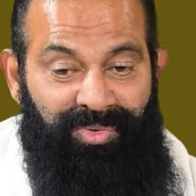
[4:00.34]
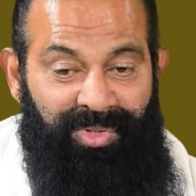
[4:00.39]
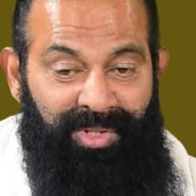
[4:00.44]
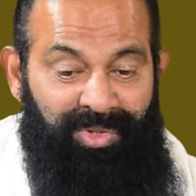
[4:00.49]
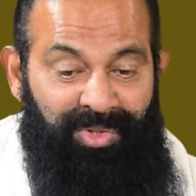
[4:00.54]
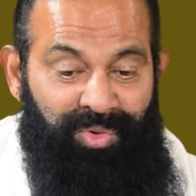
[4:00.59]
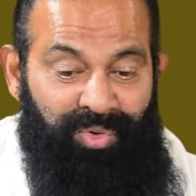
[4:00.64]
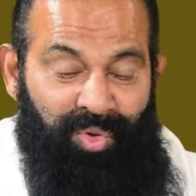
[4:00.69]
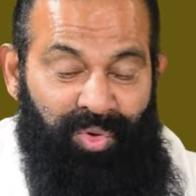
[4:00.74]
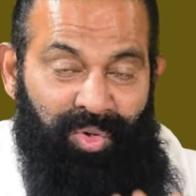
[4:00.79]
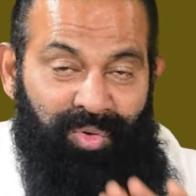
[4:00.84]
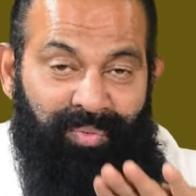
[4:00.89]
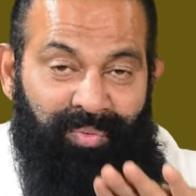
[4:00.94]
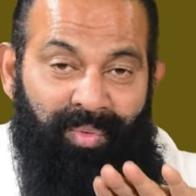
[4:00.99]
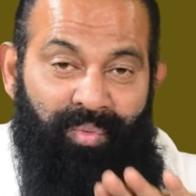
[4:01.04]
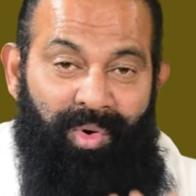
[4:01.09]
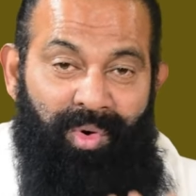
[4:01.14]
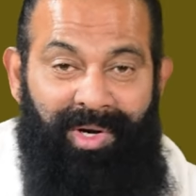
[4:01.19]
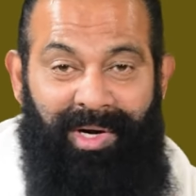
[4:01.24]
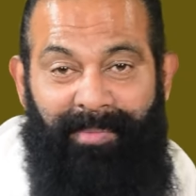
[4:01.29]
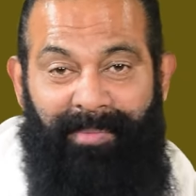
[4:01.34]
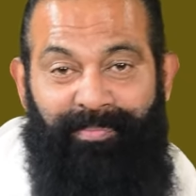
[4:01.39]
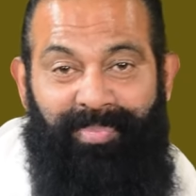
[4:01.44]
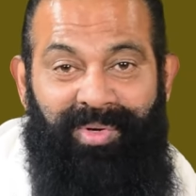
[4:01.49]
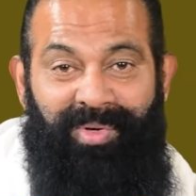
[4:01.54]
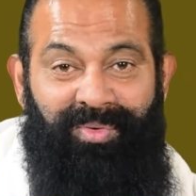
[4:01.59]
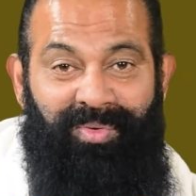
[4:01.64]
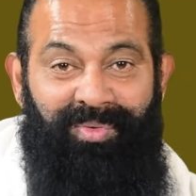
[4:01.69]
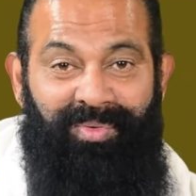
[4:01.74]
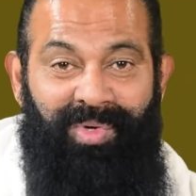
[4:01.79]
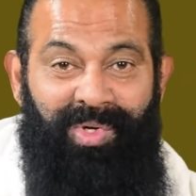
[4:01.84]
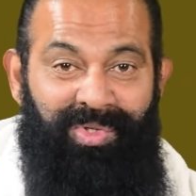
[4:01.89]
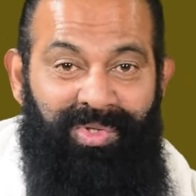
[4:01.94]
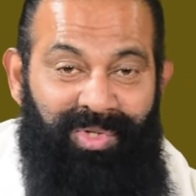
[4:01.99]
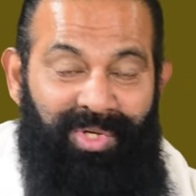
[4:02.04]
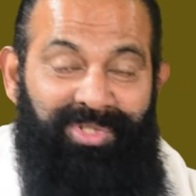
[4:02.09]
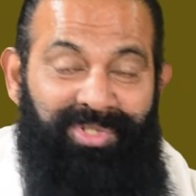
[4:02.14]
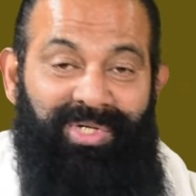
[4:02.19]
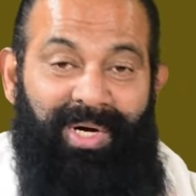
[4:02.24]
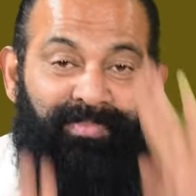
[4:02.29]
so that you don't even walk up and down.
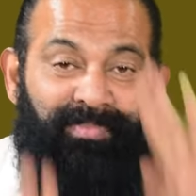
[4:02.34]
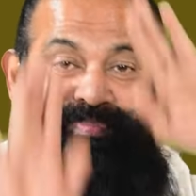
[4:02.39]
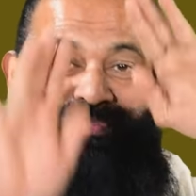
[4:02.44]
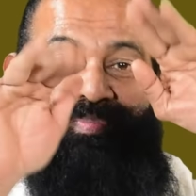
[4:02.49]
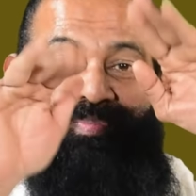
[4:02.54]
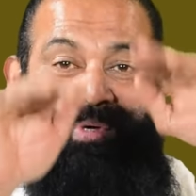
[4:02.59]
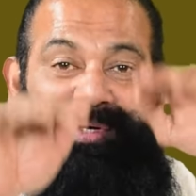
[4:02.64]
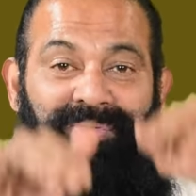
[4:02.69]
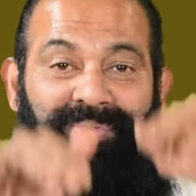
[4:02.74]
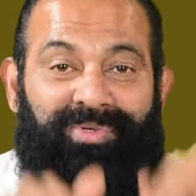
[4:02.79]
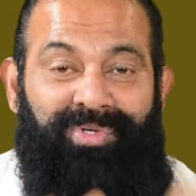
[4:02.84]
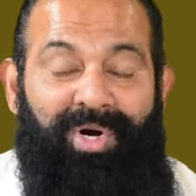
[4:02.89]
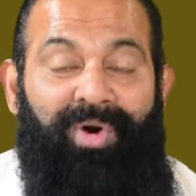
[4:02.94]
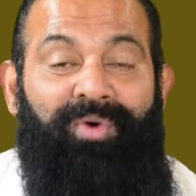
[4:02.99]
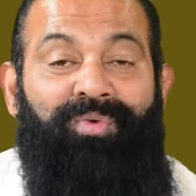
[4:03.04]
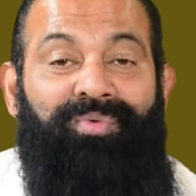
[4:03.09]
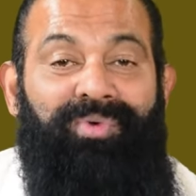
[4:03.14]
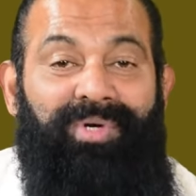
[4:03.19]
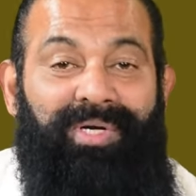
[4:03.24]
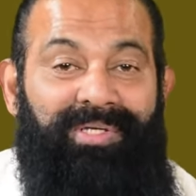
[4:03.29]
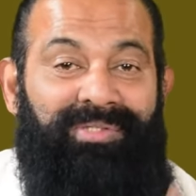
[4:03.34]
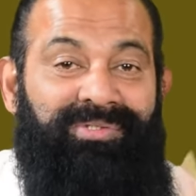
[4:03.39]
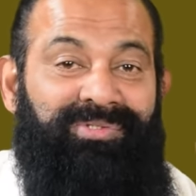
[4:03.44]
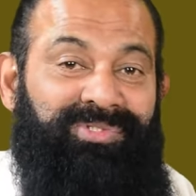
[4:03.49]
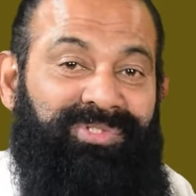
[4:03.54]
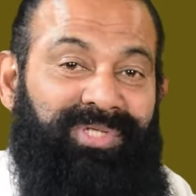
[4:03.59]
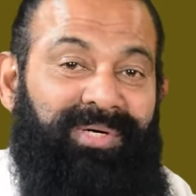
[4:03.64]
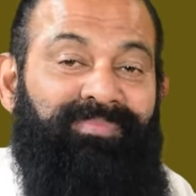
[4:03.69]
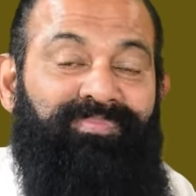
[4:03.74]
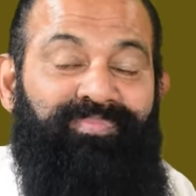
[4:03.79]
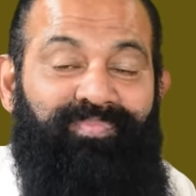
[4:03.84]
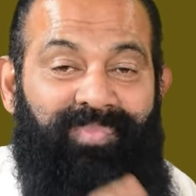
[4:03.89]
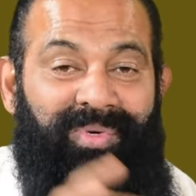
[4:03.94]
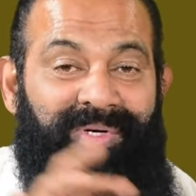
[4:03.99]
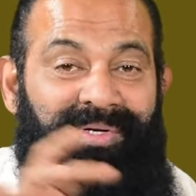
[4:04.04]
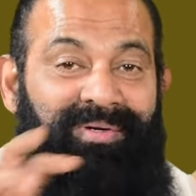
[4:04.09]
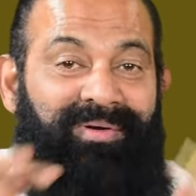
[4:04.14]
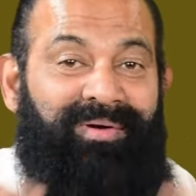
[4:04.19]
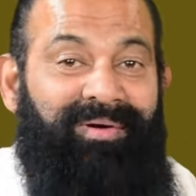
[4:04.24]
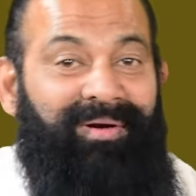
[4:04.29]
There's up and down and jump
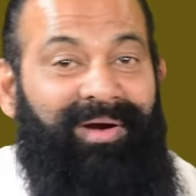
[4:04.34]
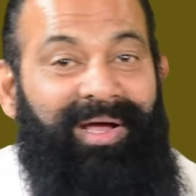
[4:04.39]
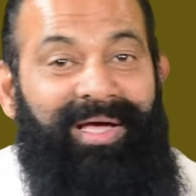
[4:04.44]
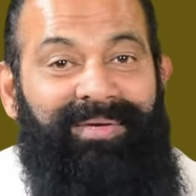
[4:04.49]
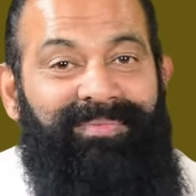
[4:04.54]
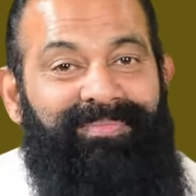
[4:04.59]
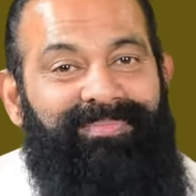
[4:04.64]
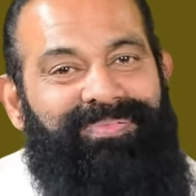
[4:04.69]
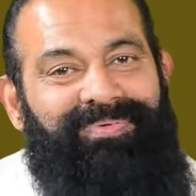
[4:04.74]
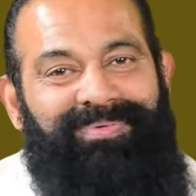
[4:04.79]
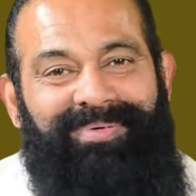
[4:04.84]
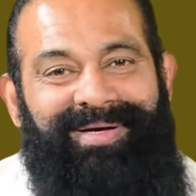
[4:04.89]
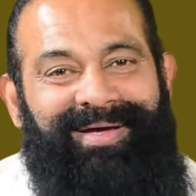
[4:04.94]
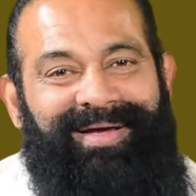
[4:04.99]
and climb.